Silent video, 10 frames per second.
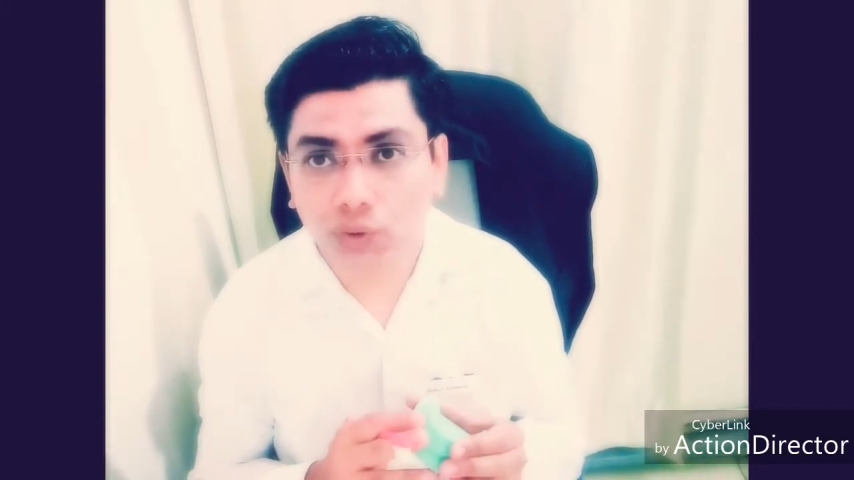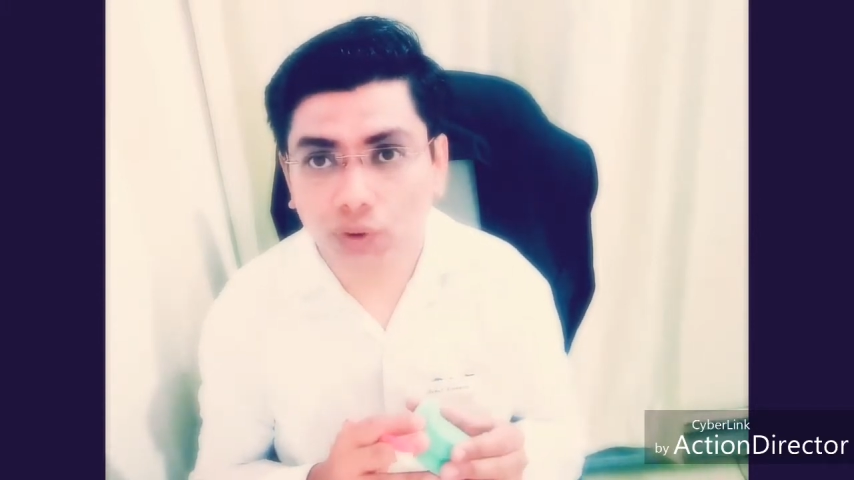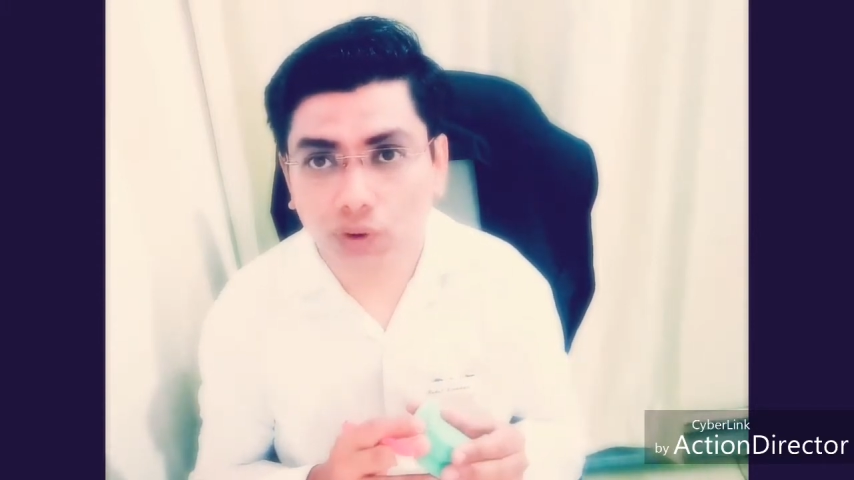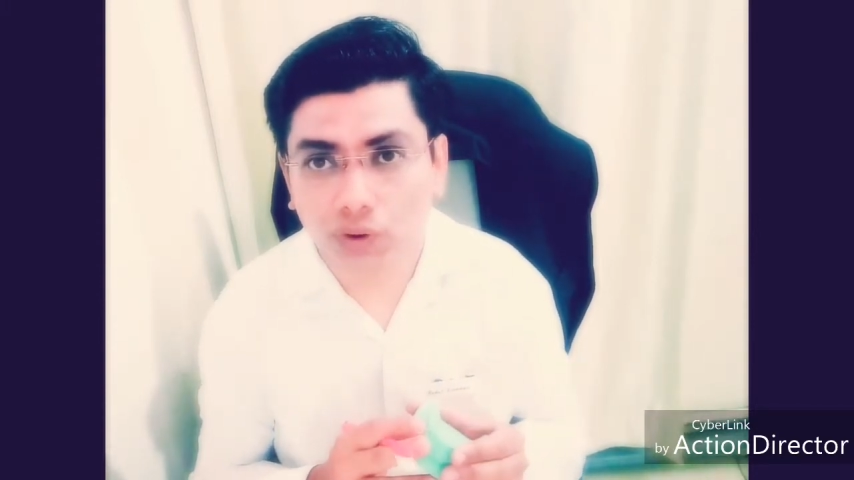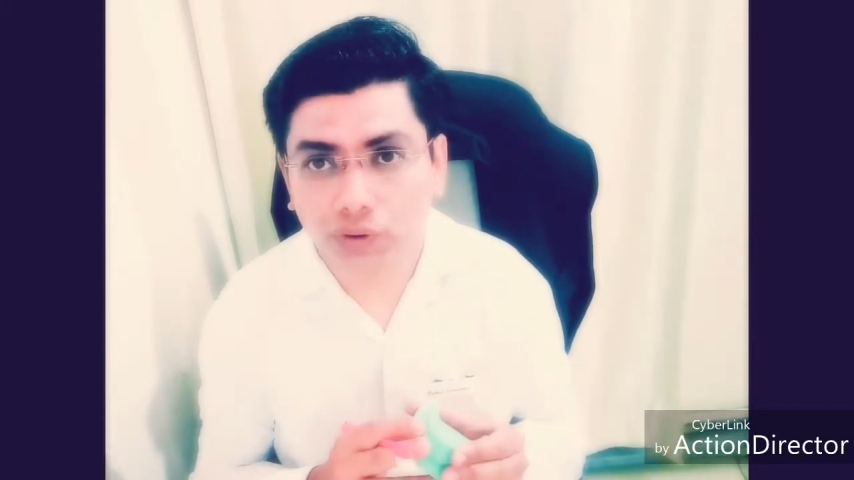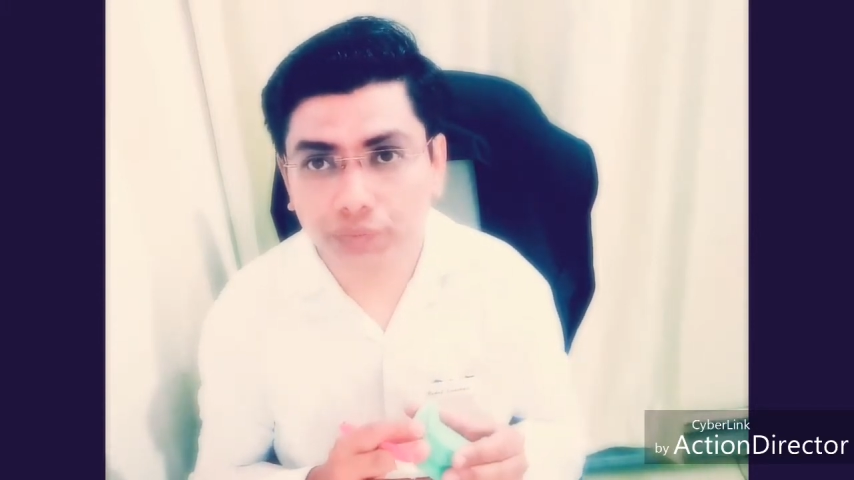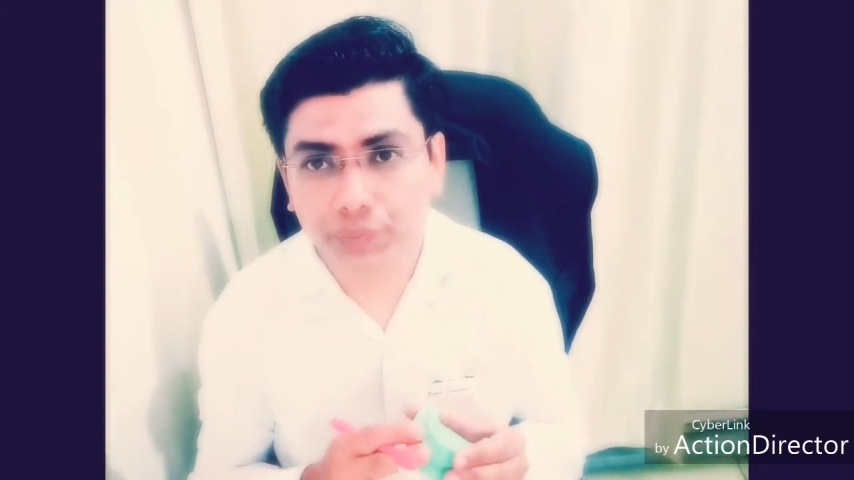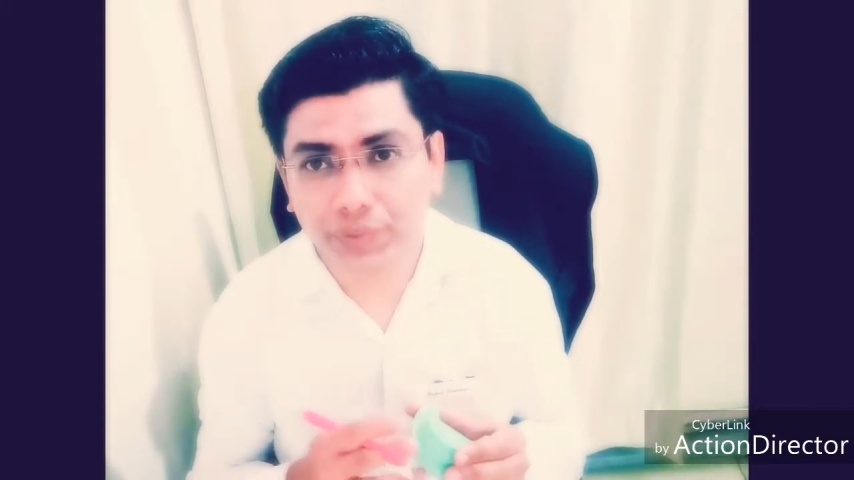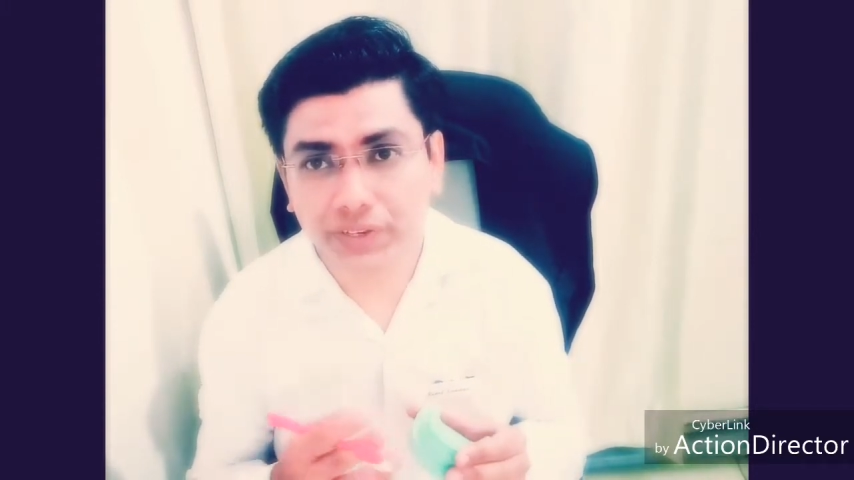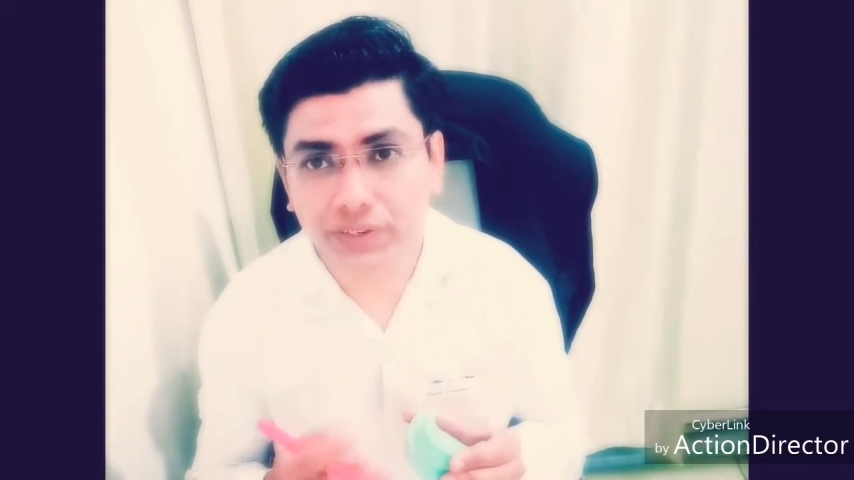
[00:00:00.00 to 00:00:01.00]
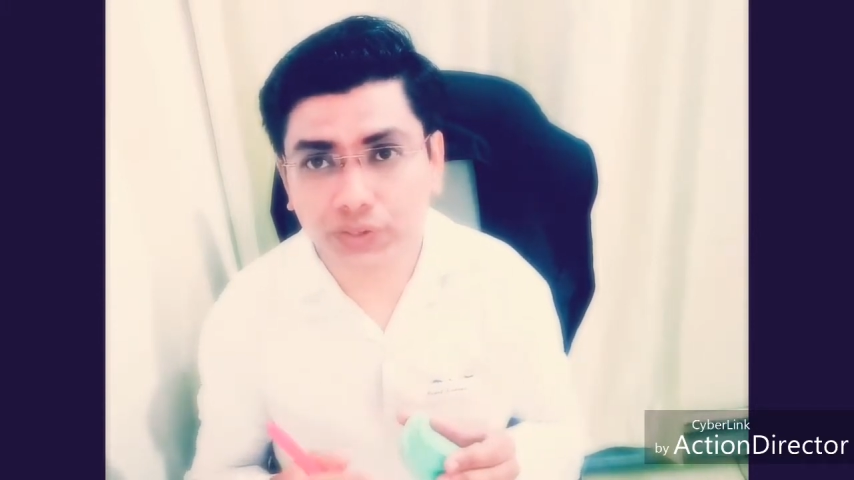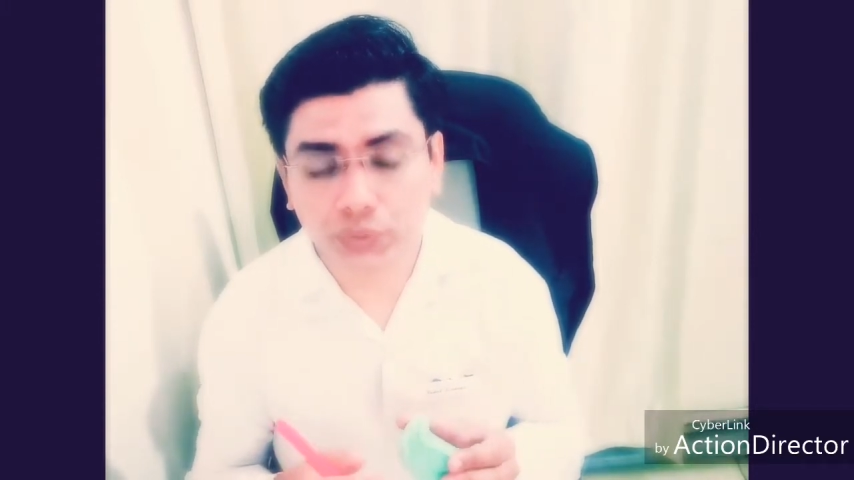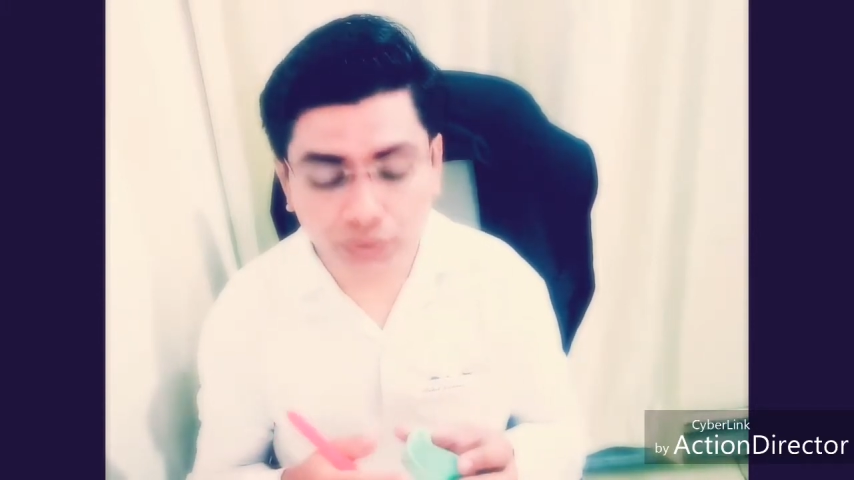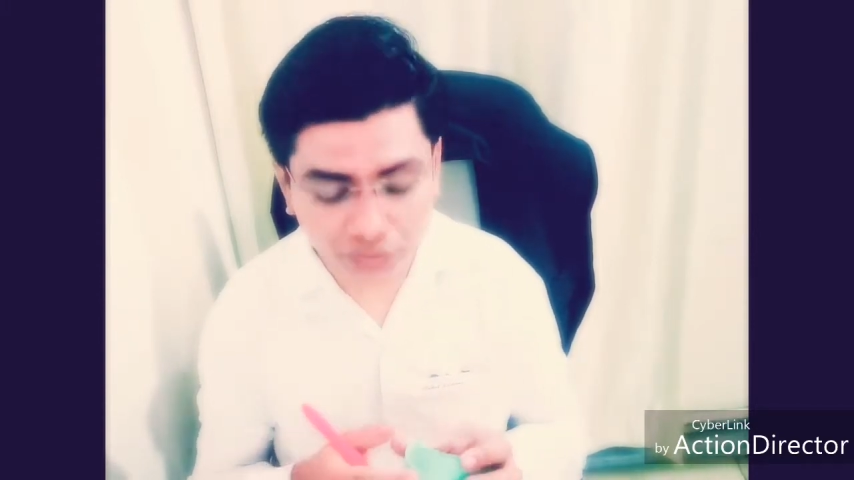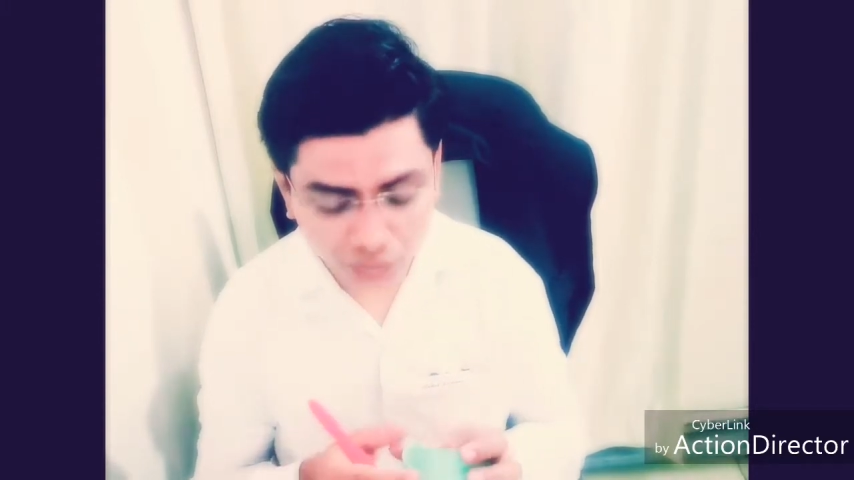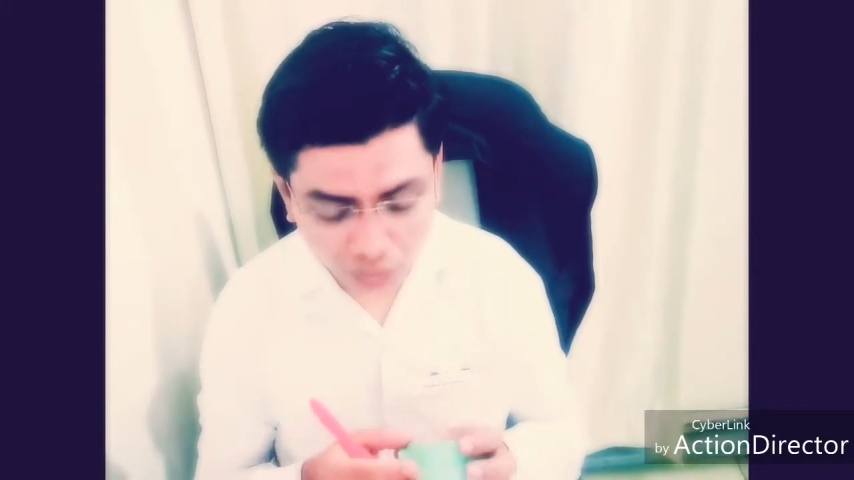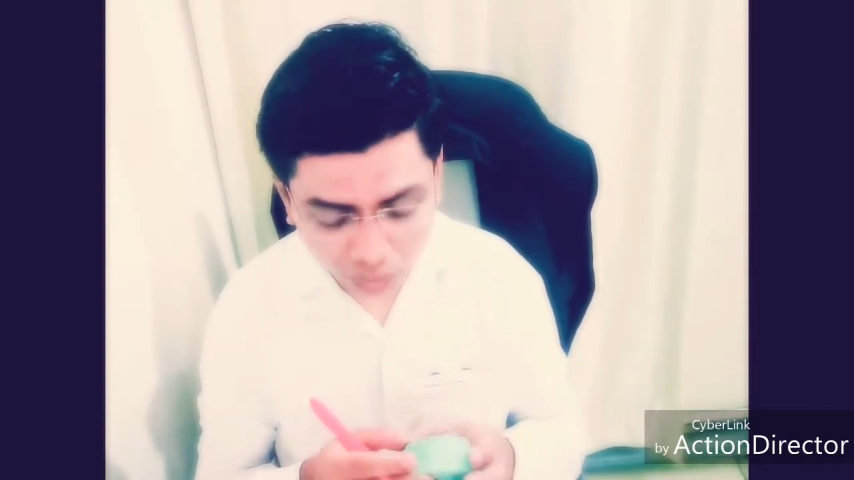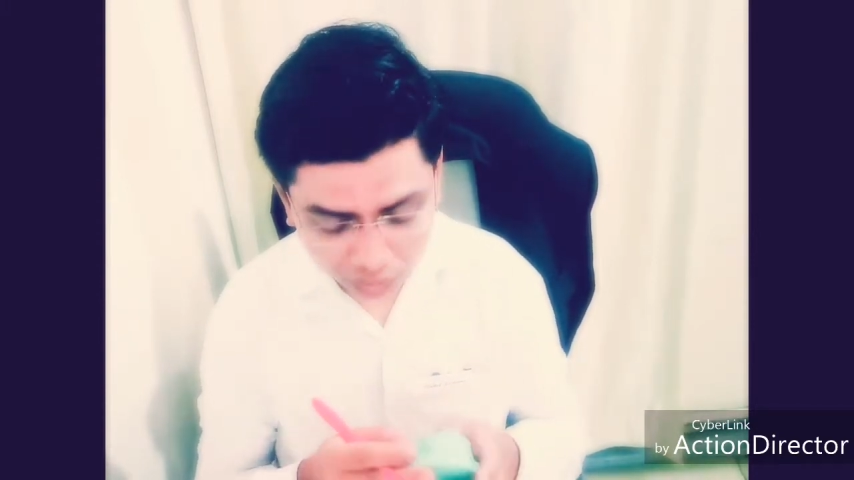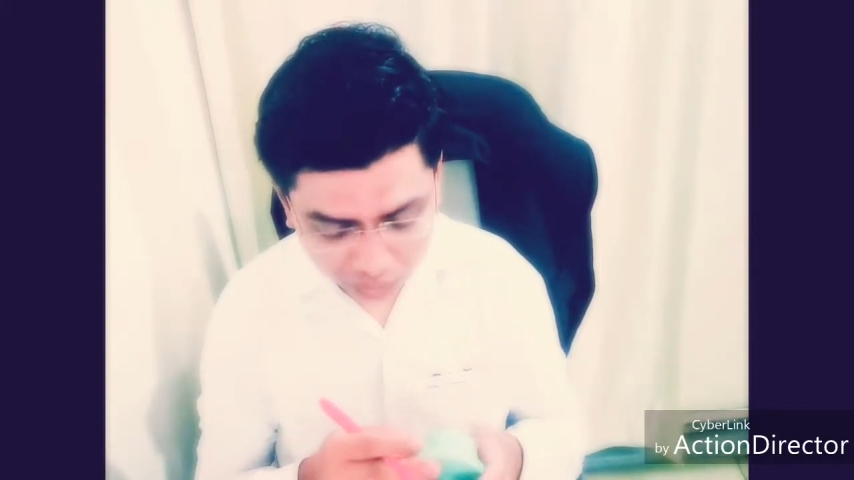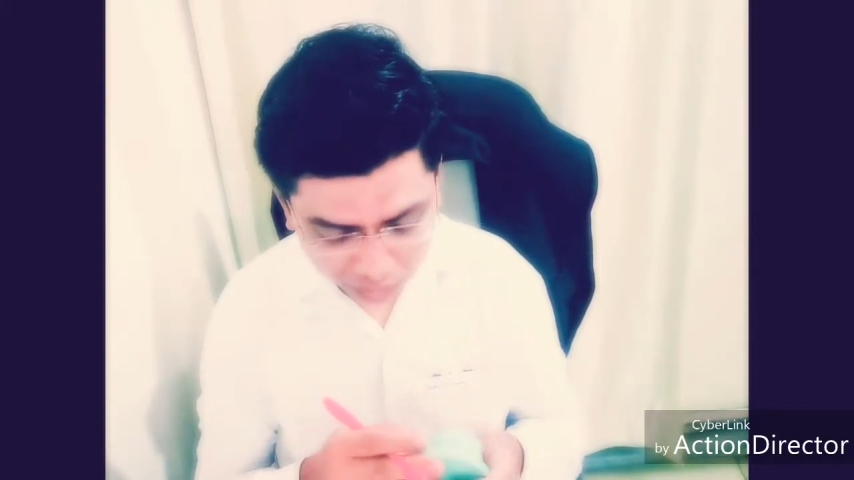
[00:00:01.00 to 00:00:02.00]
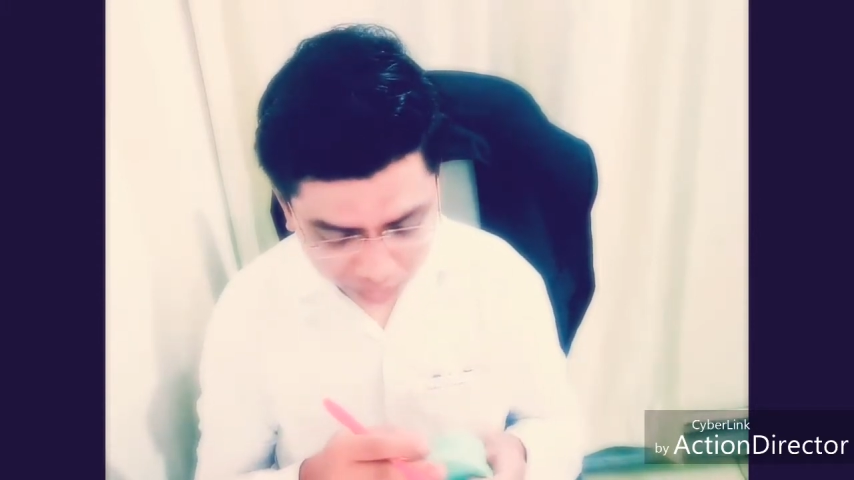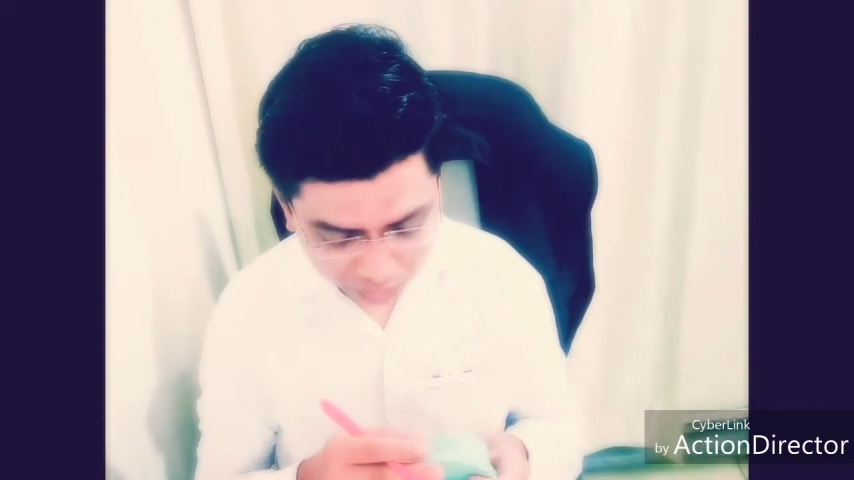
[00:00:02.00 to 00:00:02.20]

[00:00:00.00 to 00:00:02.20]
or the patients who have got